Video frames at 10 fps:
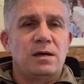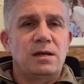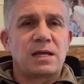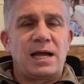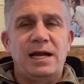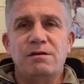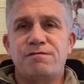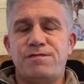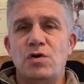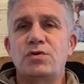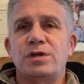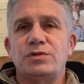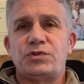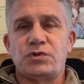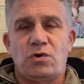kind of
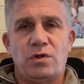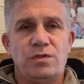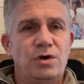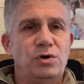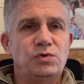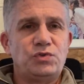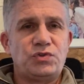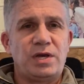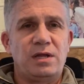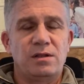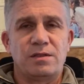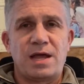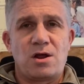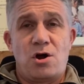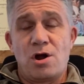focus on those
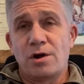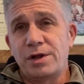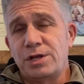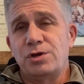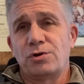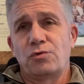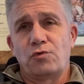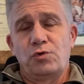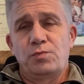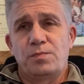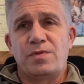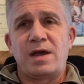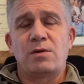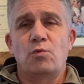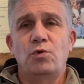that are in your group
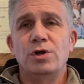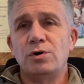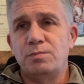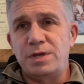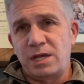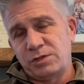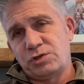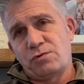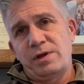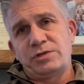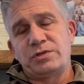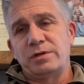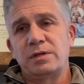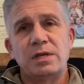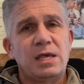that will be
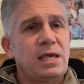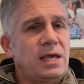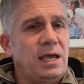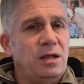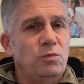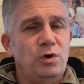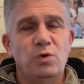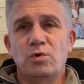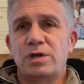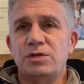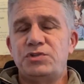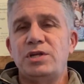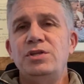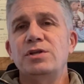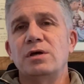interested. And we will
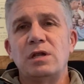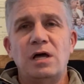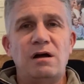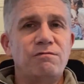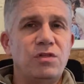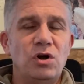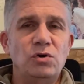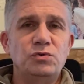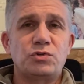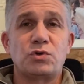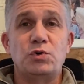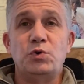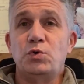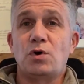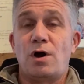continue to love those
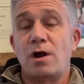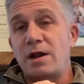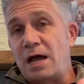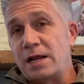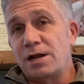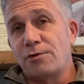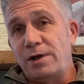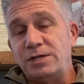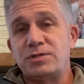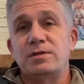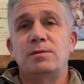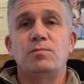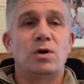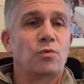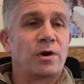who are not
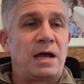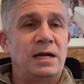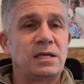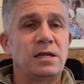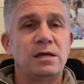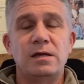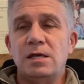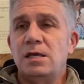interested, but we're not going to